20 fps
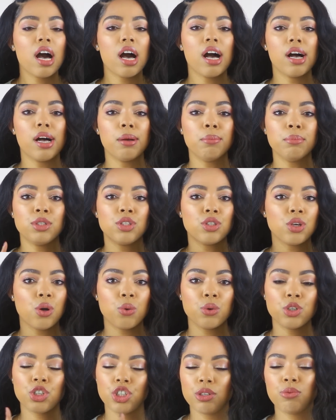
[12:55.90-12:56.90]
Um,
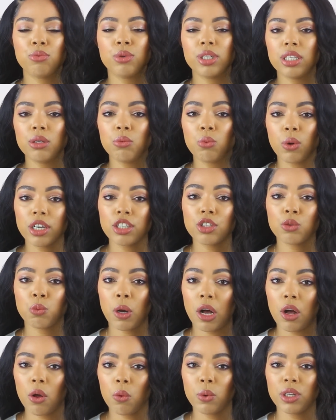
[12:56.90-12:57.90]
so she really works
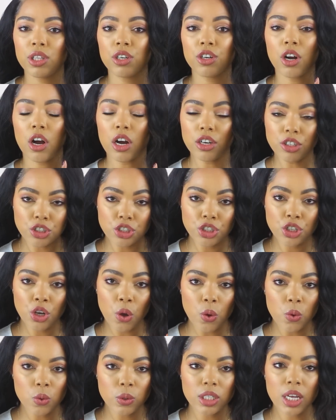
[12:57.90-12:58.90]
well with her
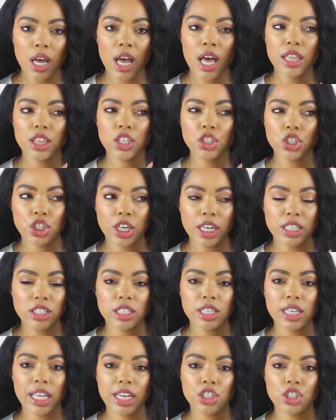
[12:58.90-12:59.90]
undertones. The shade
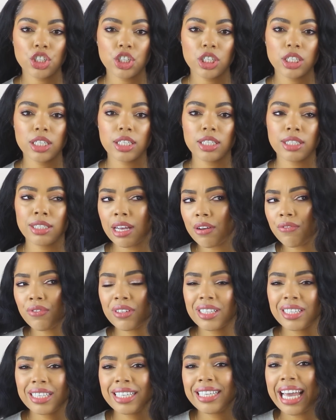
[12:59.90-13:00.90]
selection
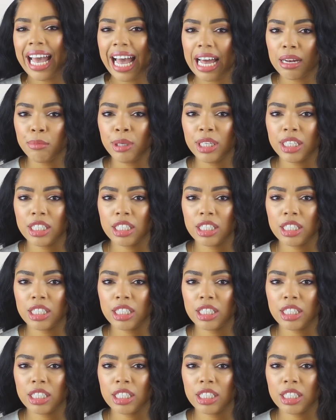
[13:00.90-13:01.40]
definitely can be